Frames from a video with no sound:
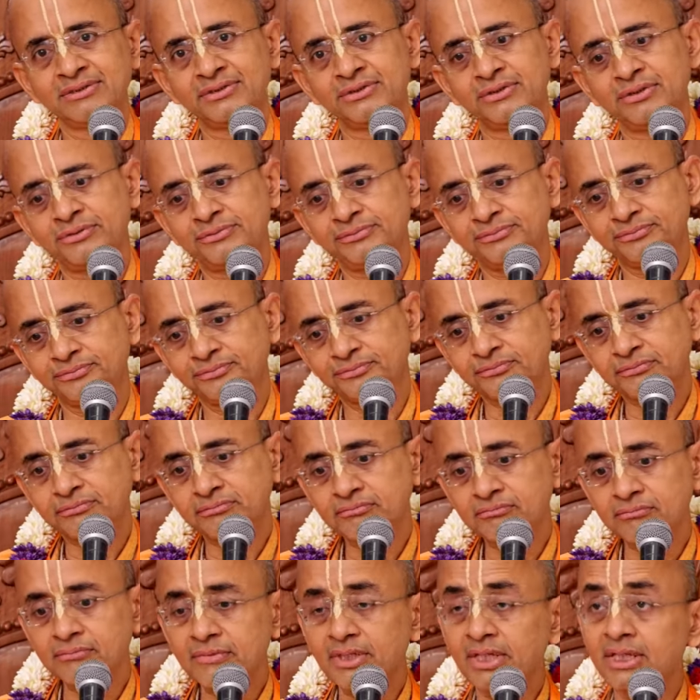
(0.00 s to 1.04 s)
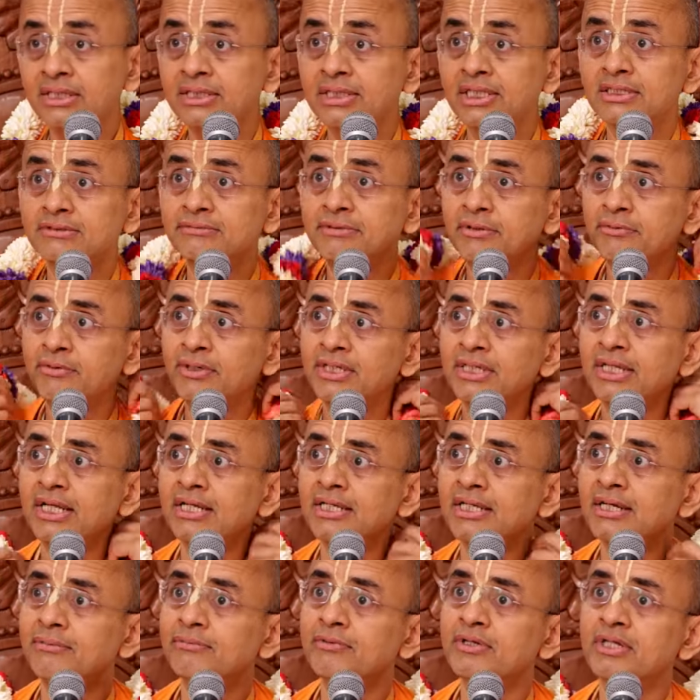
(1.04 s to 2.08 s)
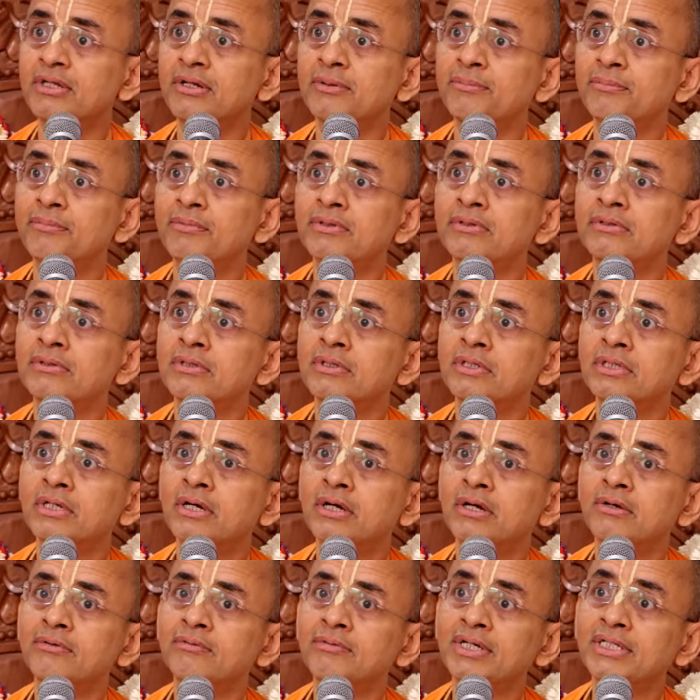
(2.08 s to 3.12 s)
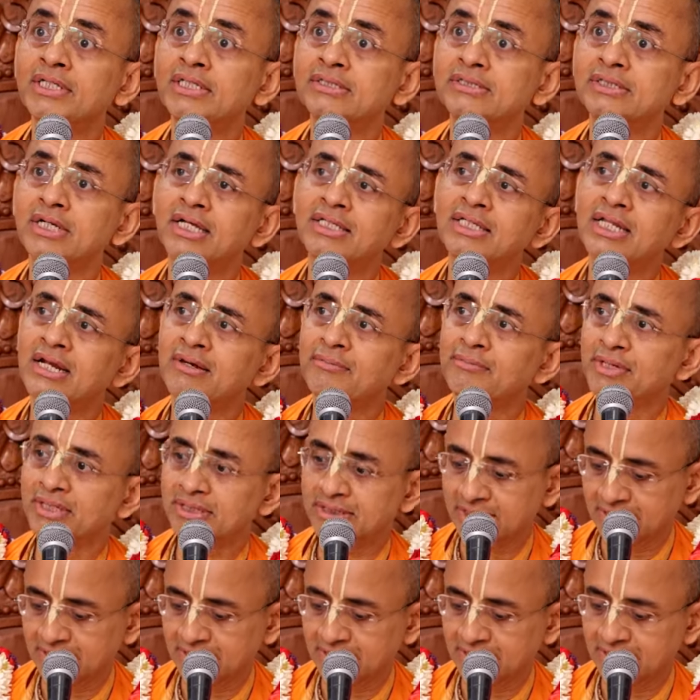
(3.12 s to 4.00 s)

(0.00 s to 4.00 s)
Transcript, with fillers: So, in this way, one can come to the uh, Vaidhi Sadhana